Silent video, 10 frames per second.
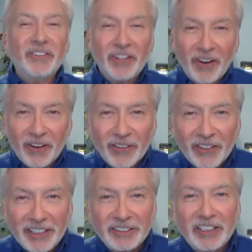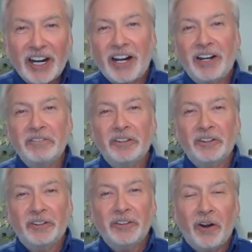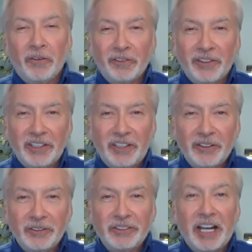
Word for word: There are things that I have learned over the years.